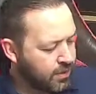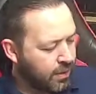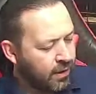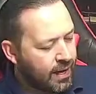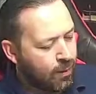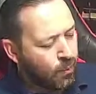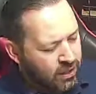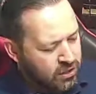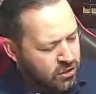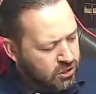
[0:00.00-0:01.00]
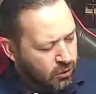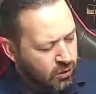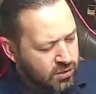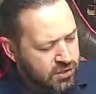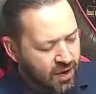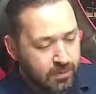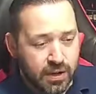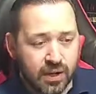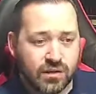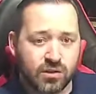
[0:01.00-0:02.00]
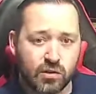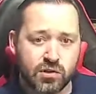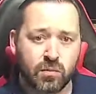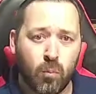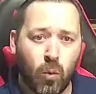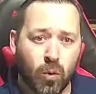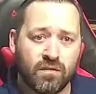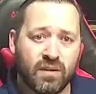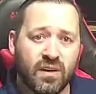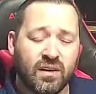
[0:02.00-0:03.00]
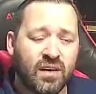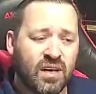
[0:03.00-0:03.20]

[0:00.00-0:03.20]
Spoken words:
But I wanted to show those off because those are more of a